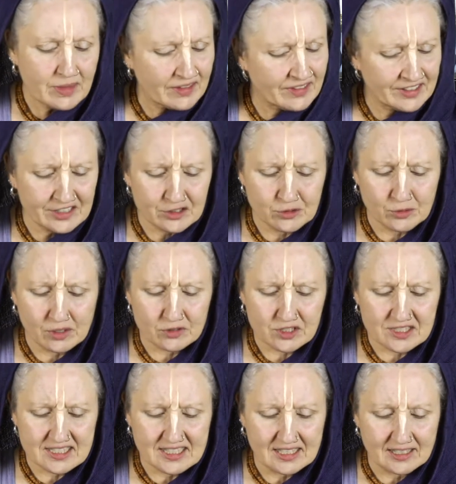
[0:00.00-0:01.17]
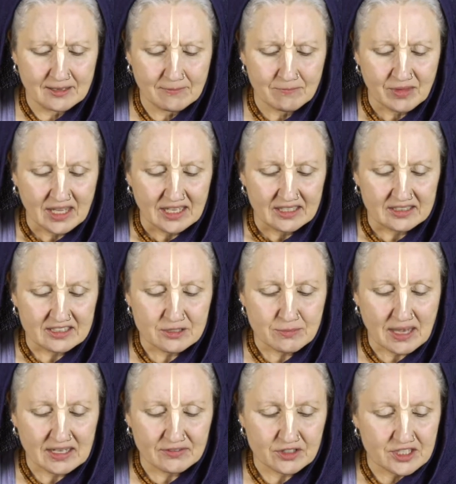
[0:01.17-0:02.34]
that Arjuna was seeing. These
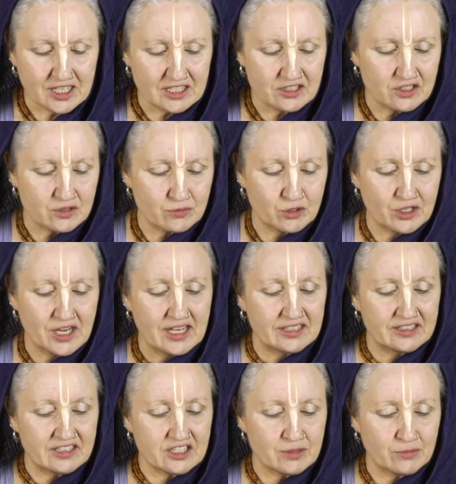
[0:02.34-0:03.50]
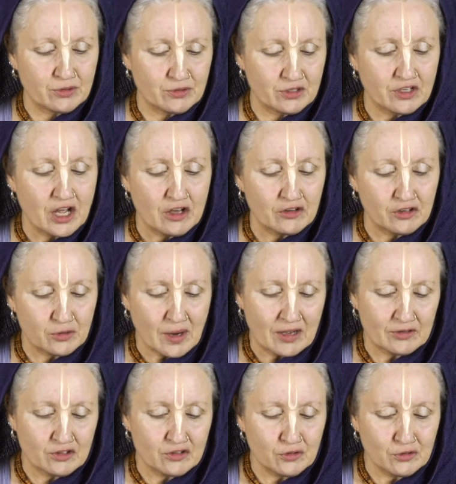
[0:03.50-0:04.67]
manifestations were distributed throughout
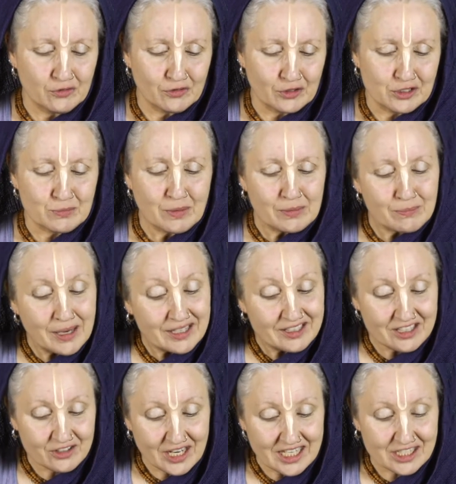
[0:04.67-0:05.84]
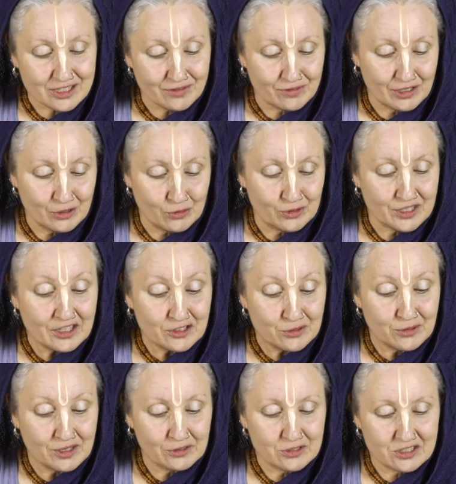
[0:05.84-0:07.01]
the universe, but by the grace of the Lord,
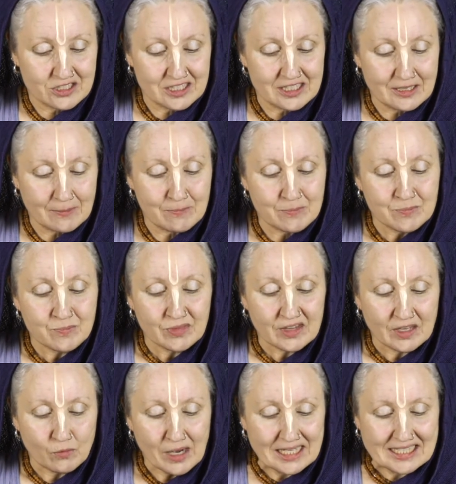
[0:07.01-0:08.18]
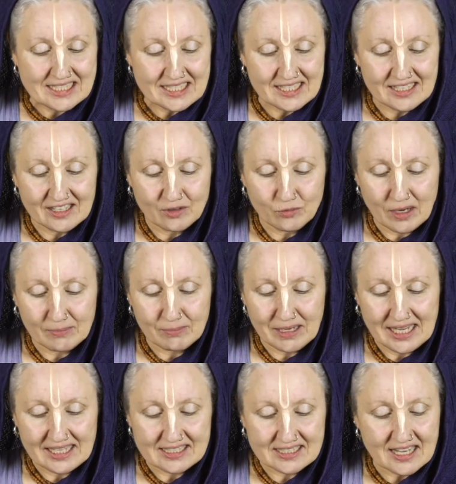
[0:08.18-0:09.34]
Arjuna could see them while sitting in one
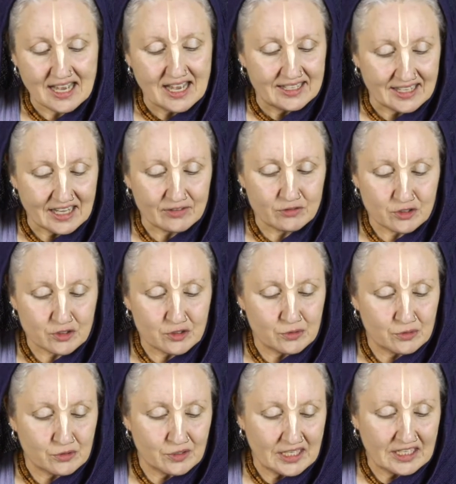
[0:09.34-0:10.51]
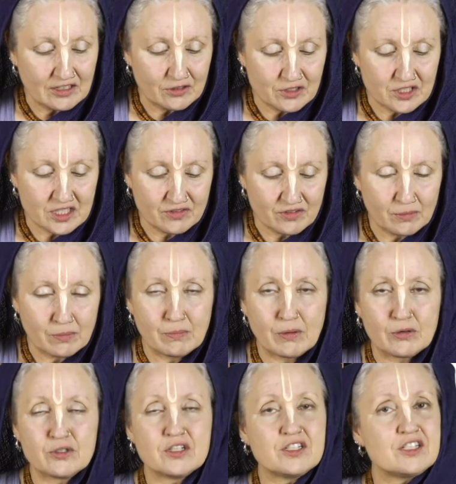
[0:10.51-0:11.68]
place. That was due to the inconceivable
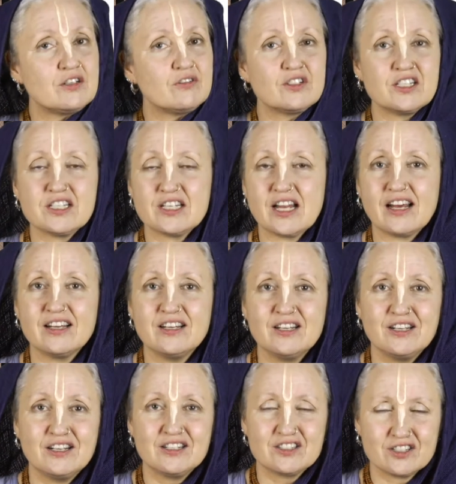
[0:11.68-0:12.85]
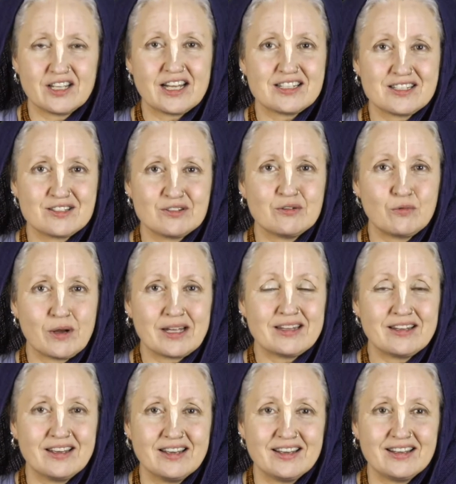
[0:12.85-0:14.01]
potency of Krishna. So that's one
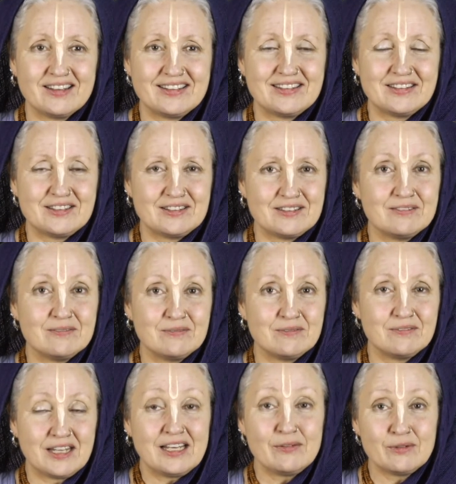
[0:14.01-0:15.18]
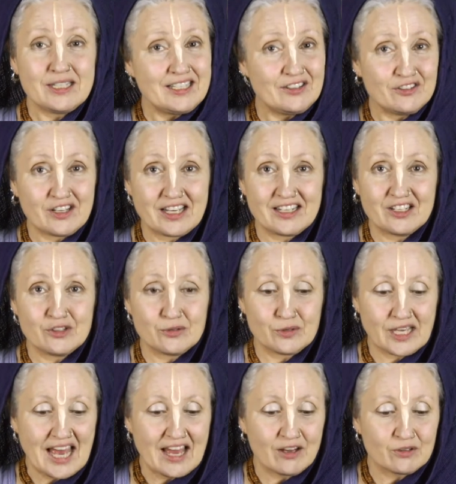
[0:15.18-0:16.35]
thing we need to take into
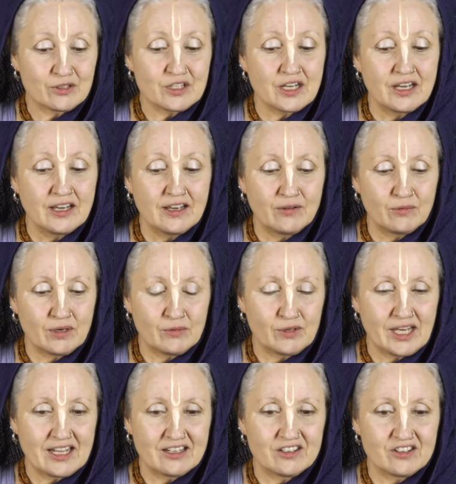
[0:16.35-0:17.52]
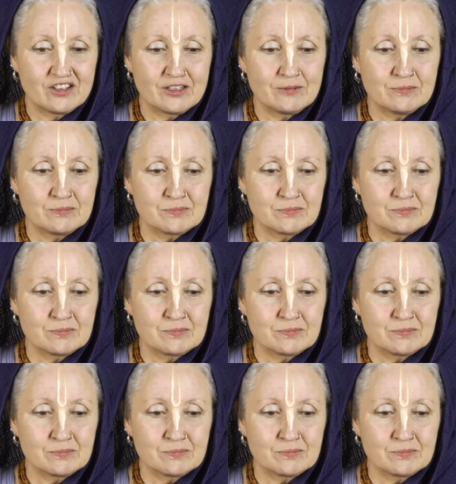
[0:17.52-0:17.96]
account when we enter